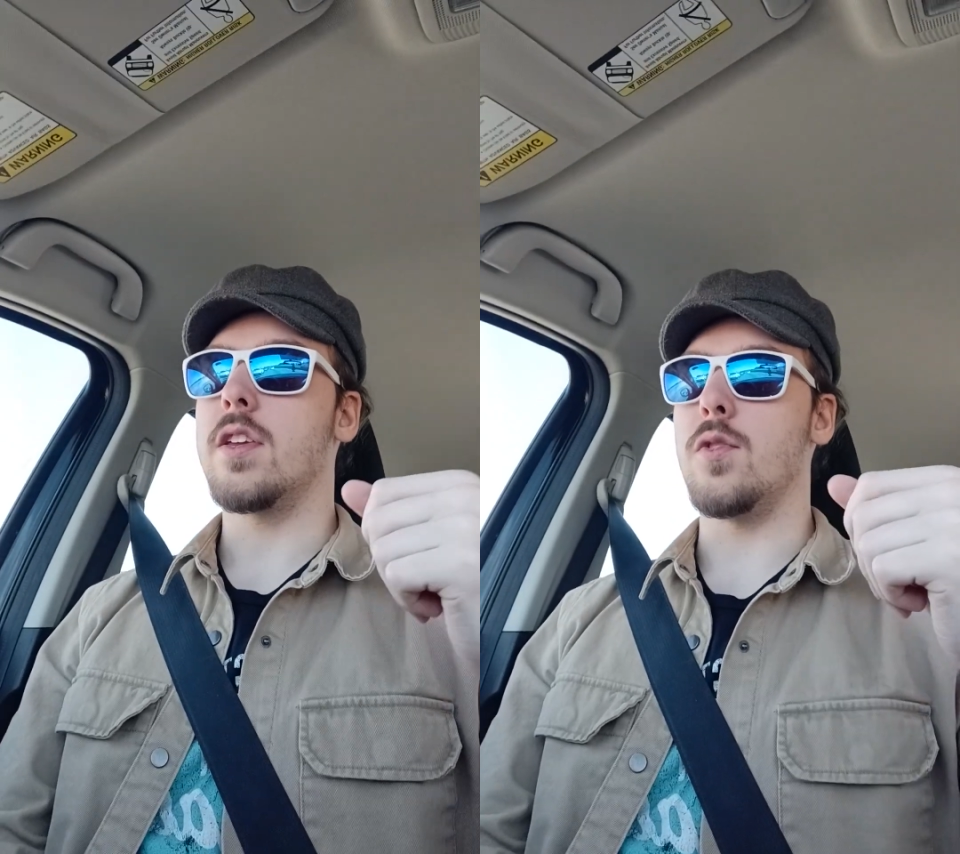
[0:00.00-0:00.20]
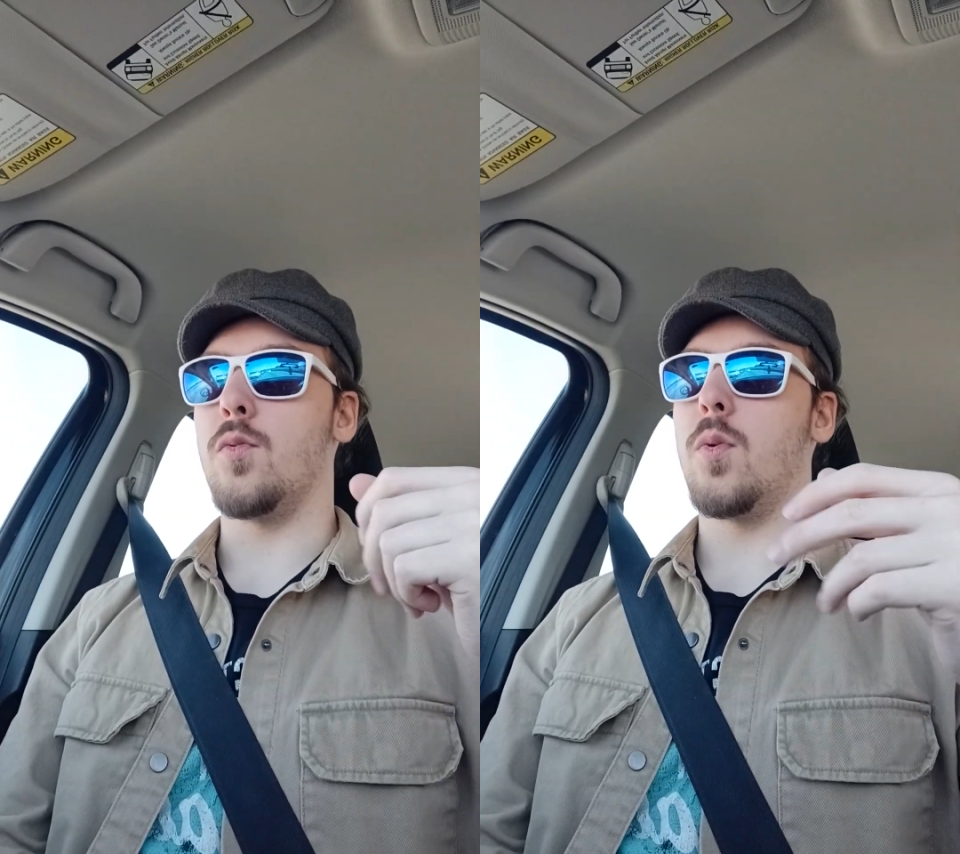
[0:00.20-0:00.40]

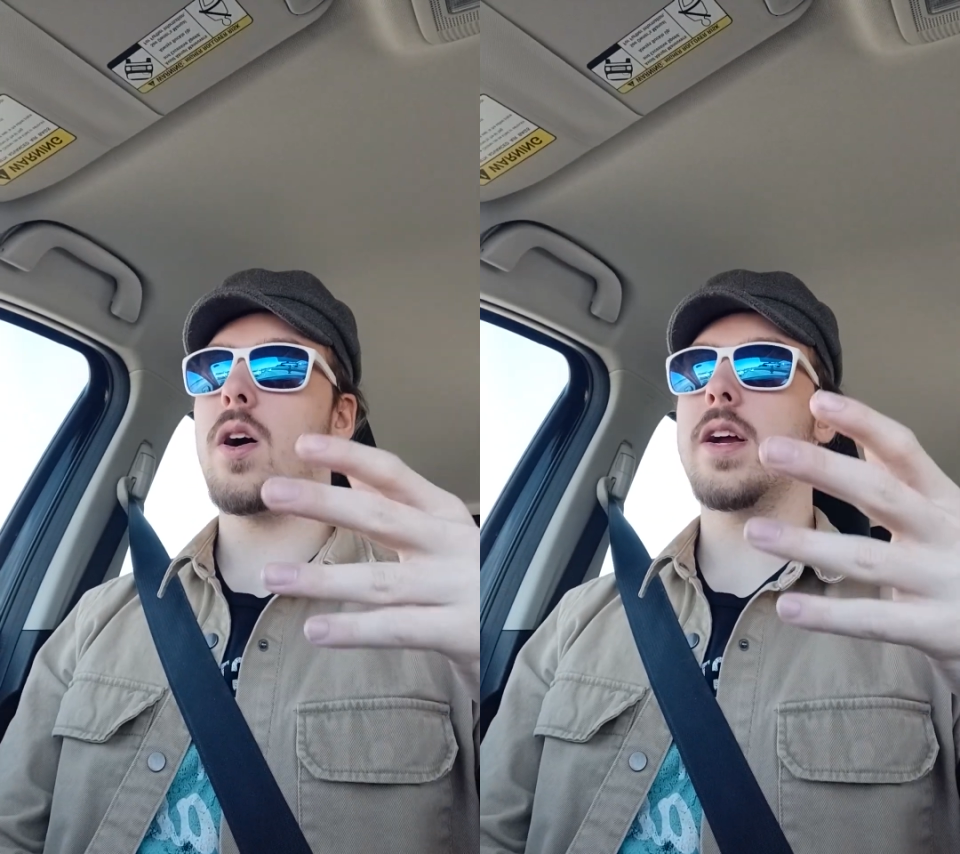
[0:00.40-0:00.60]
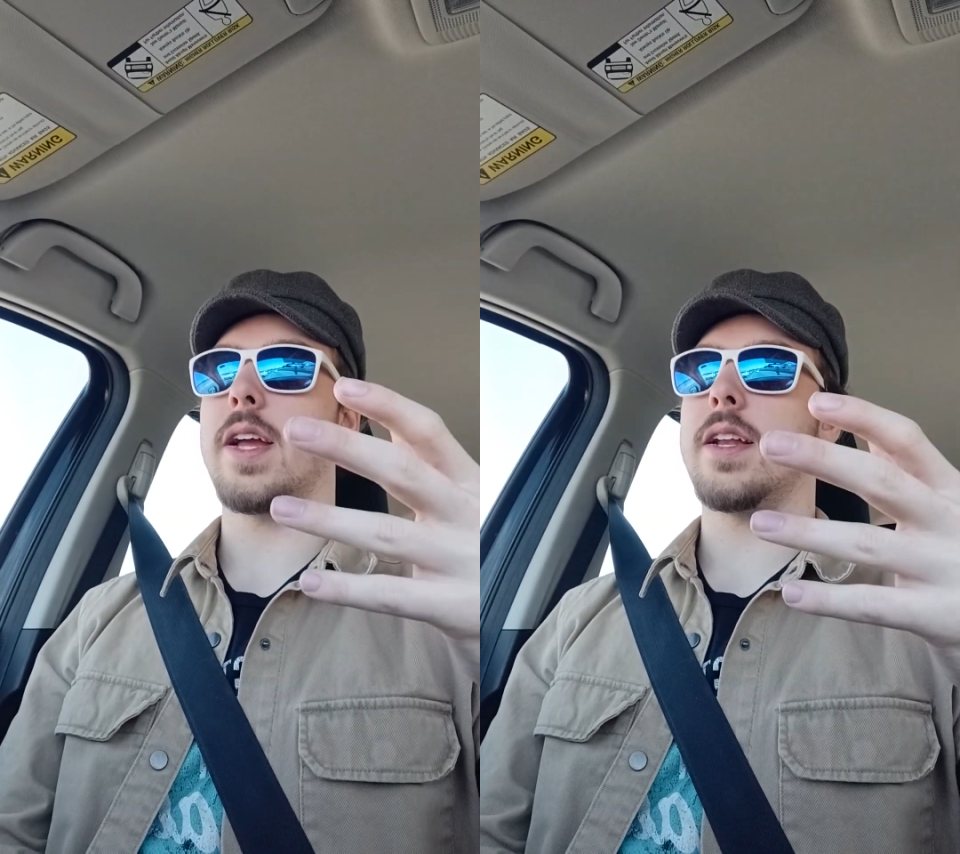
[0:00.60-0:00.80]
You
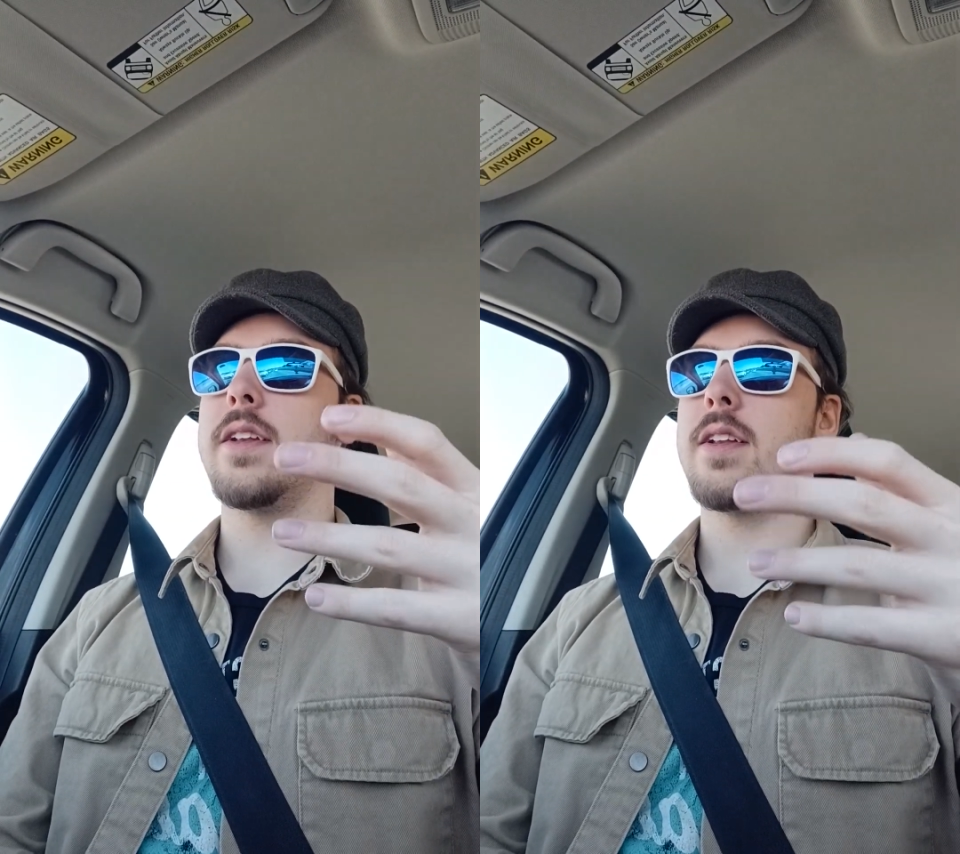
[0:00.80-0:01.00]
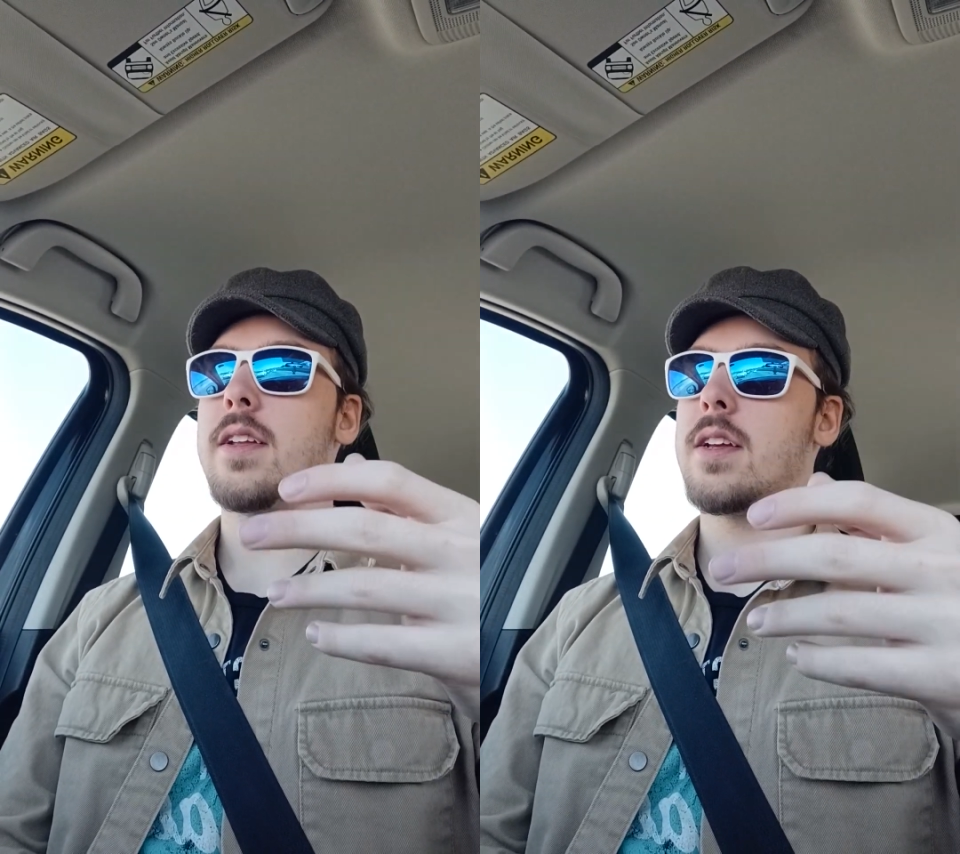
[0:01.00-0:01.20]
walk in,